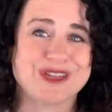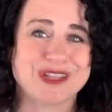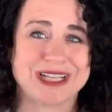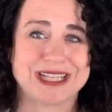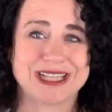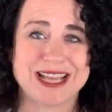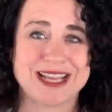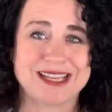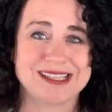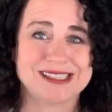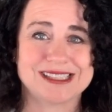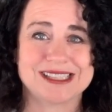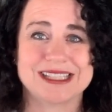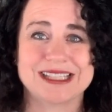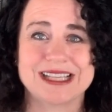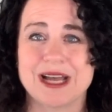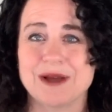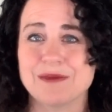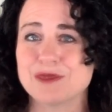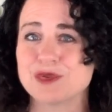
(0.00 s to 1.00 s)
the clients to
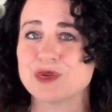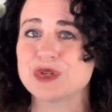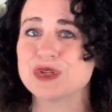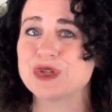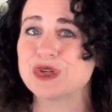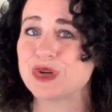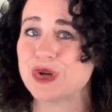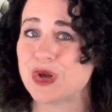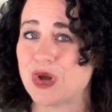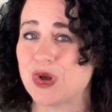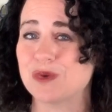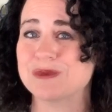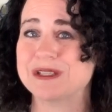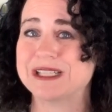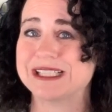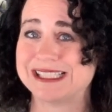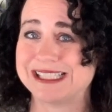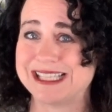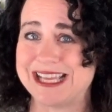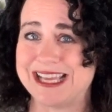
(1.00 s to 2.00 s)
come through your home
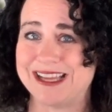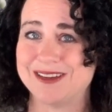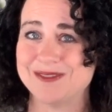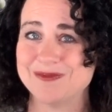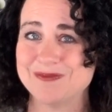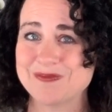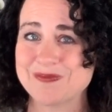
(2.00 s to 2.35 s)
to see it.